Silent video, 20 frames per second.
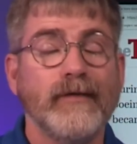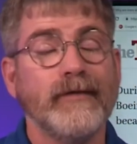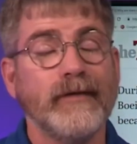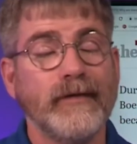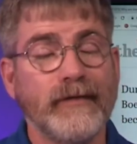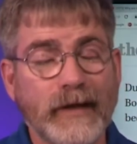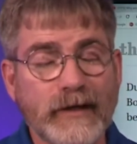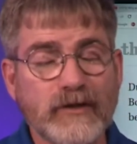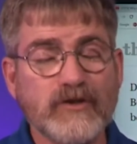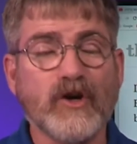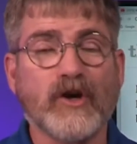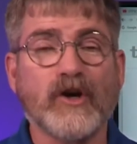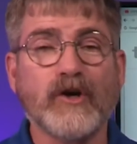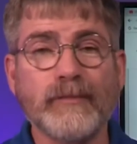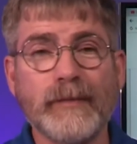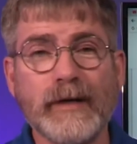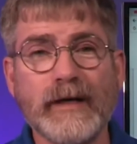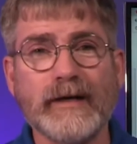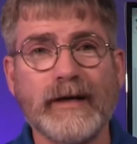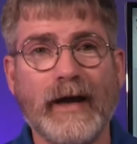Then they turned
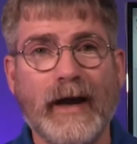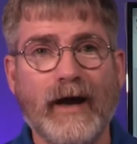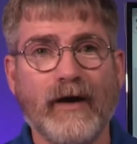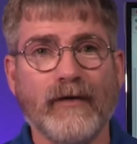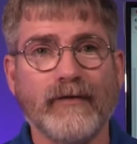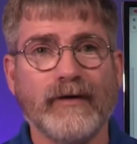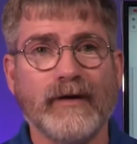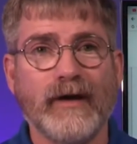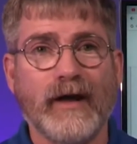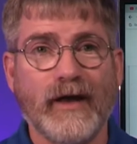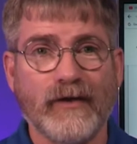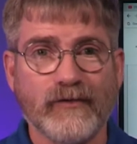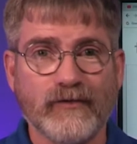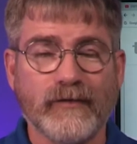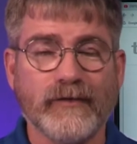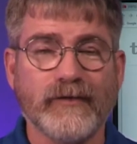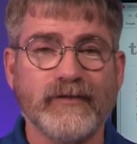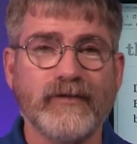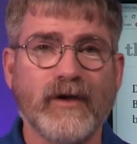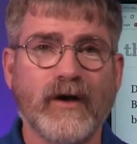me down as a
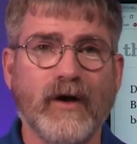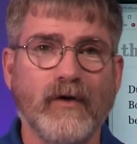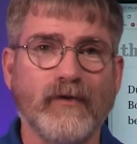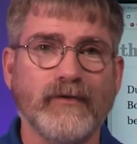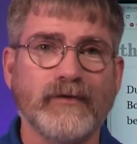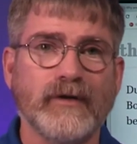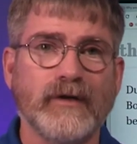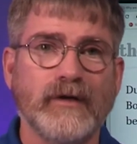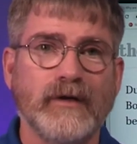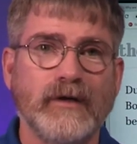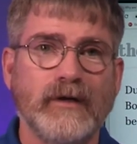result.